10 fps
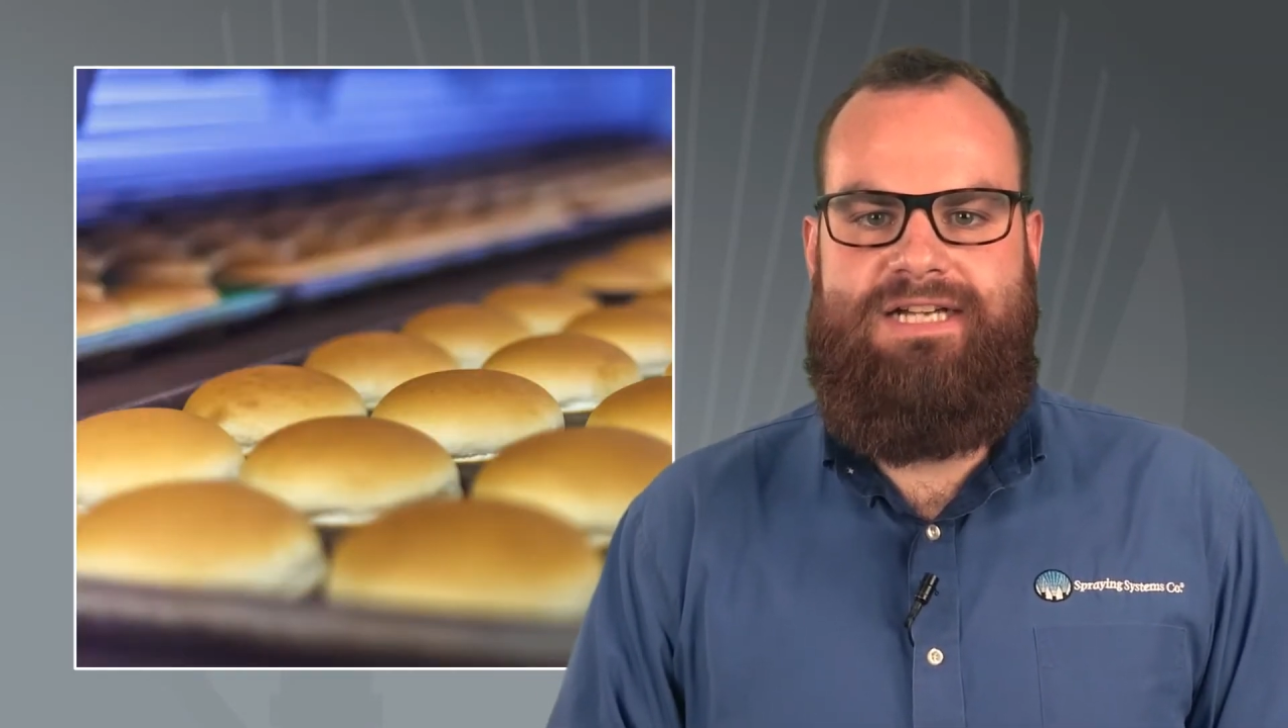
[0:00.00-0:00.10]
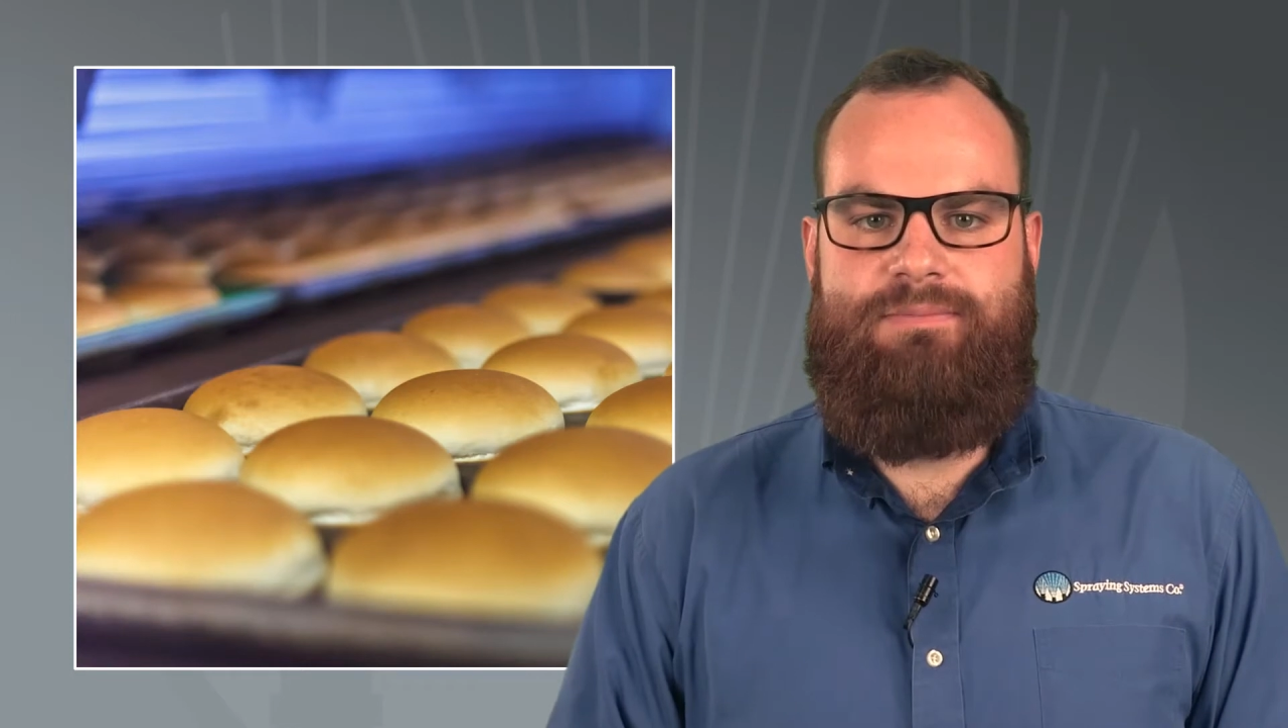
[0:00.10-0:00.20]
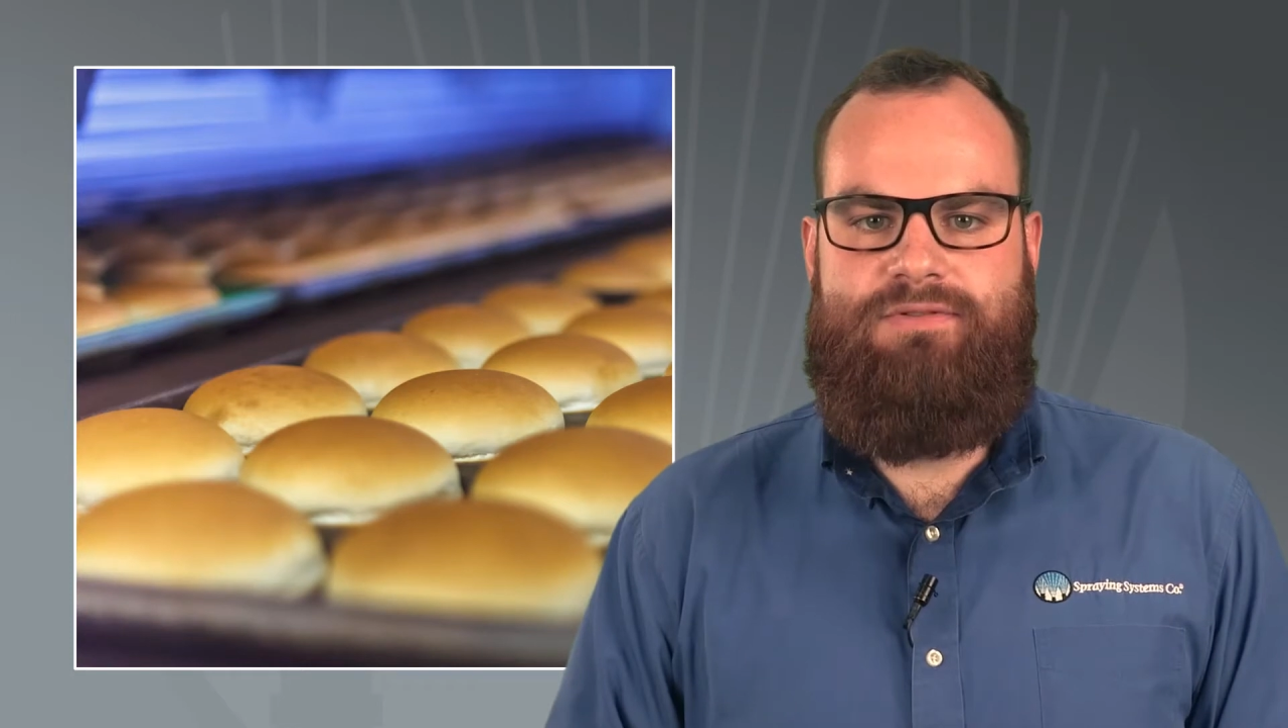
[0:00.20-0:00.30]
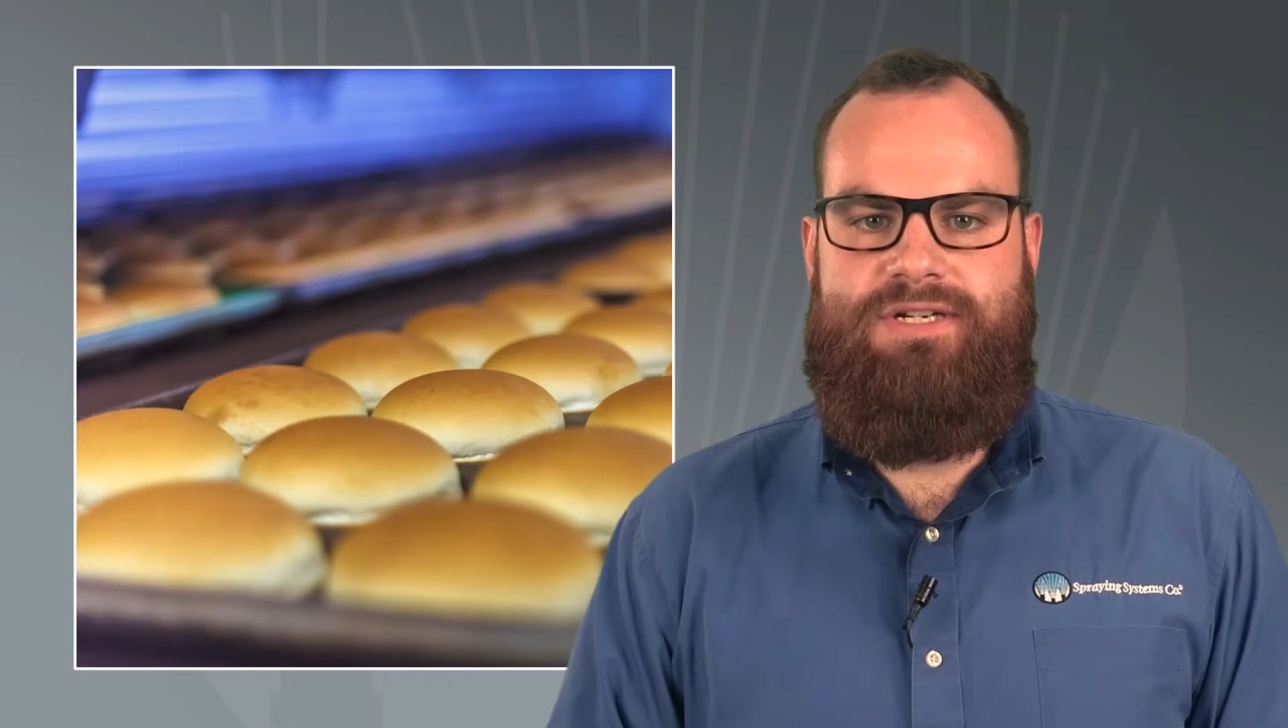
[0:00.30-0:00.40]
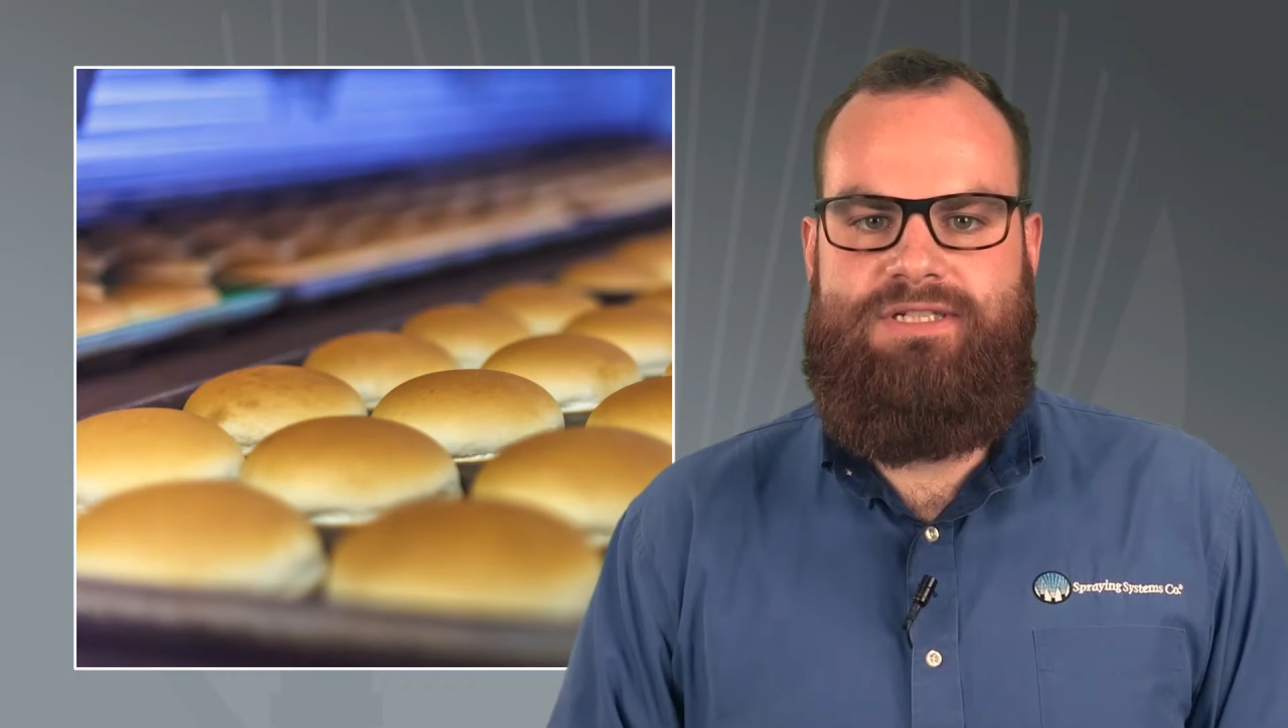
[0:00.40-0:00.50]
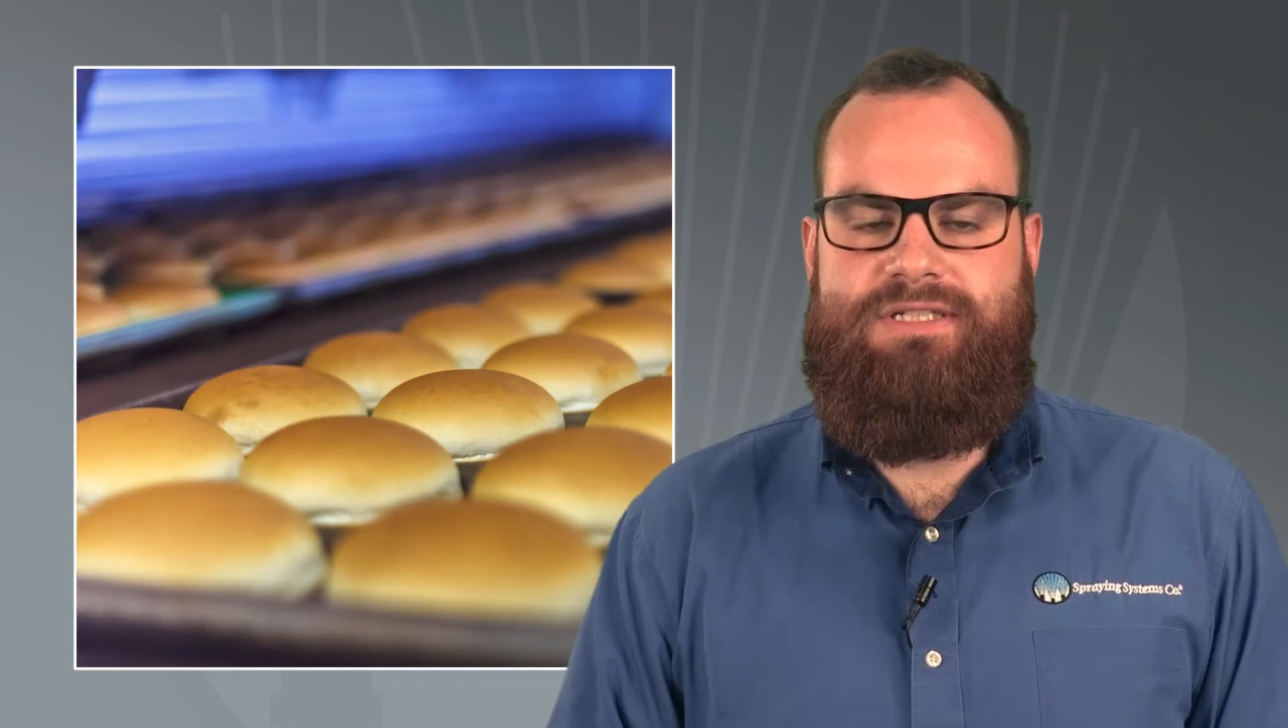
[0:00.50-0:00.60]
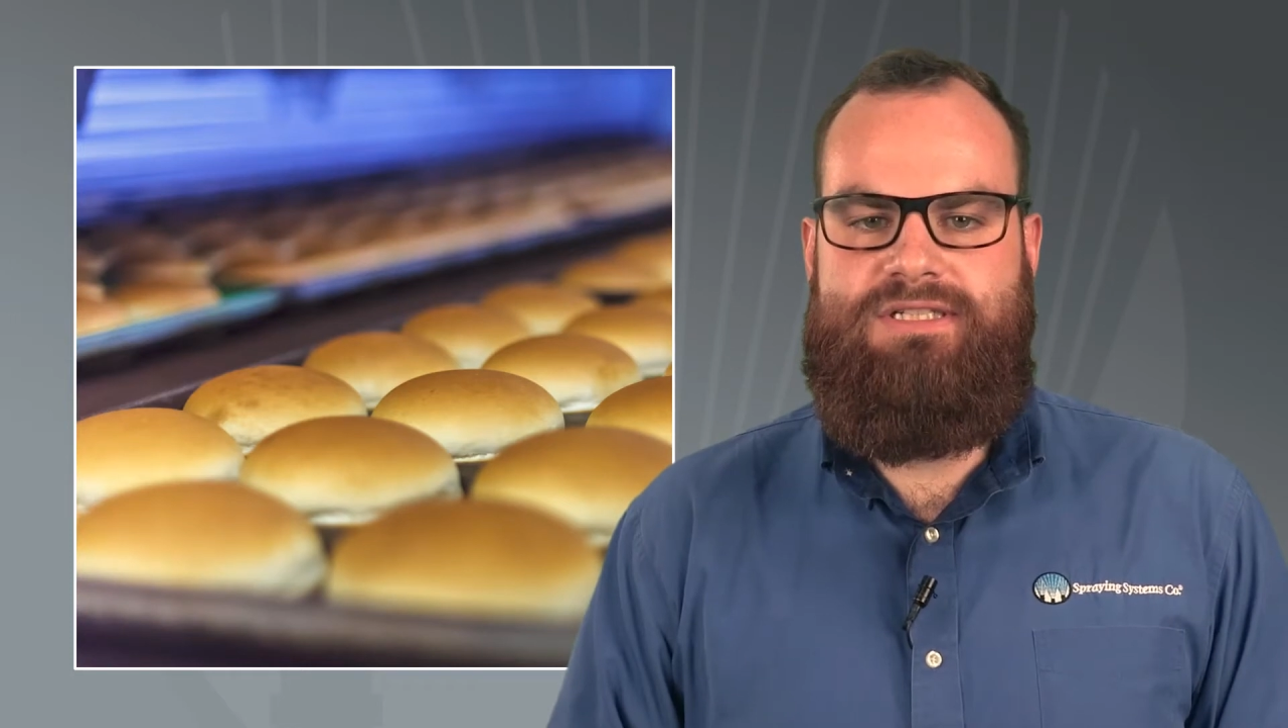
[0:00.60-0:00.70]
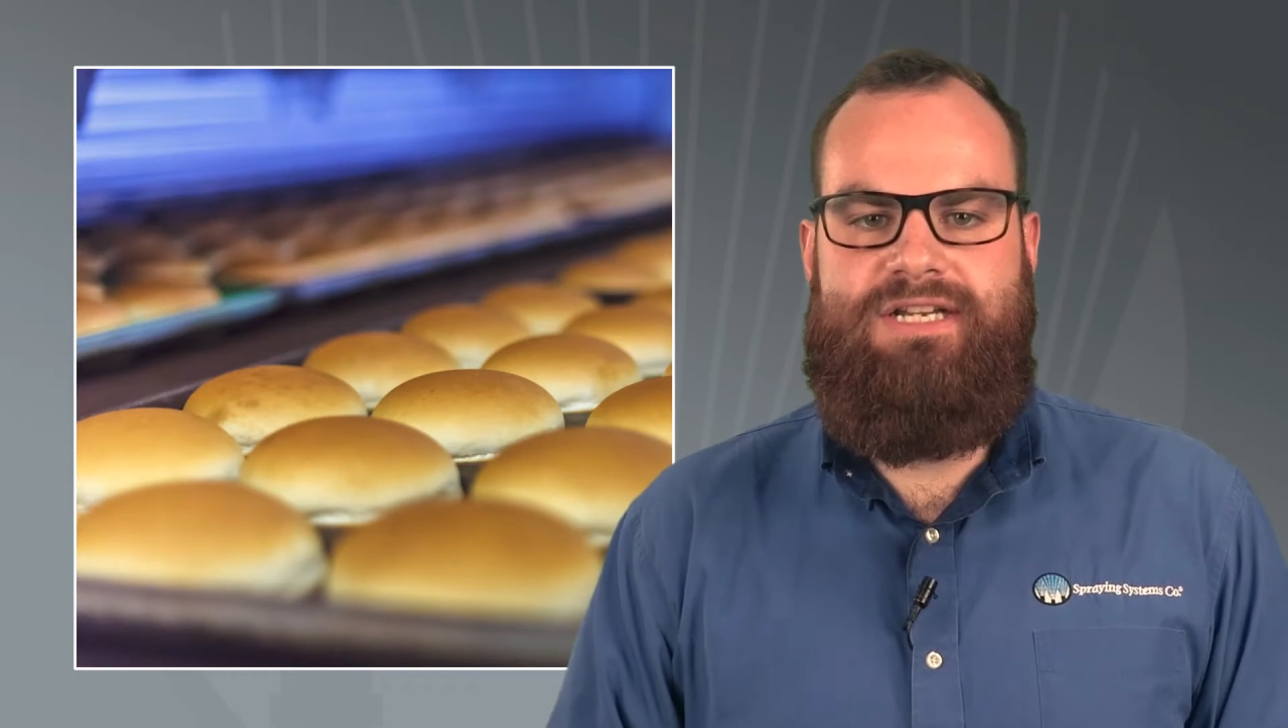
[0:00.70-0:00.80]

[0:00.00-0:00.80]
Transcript: operations,